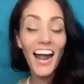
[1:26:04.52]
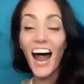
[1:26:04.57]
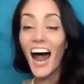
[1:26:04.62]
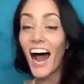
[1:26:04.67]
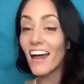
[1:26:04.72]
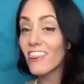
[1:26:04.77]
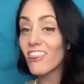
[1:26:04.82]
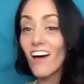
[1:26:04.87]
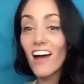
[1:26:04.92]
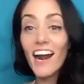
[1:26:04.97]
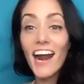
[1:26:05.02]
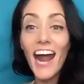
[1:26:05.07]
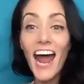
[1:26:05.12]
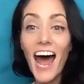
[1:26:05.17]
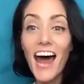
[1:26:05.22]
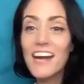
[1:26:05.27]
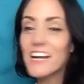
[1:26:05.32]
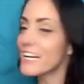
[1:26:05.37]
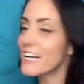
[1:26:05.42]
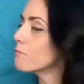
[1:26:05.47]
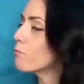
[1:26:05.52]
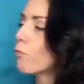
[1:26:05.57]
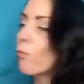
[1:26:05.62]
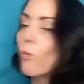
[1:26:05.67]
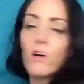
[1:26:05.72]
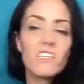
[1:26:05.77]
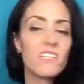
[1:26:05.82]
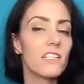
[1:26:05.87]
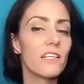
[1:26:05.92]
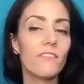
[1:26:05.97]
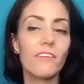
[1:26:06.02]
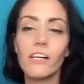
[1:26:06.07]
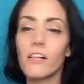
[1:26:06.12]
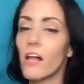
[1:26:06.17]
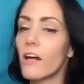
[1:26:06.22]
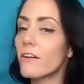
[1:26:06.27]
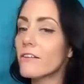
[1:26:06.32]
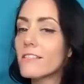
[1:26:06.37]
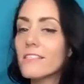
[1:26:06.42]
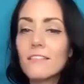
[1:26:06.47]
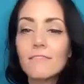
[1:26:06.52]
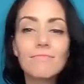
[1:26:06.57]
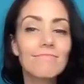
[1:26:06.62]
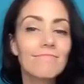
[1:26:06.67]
I thought I had it. Wasn't even close.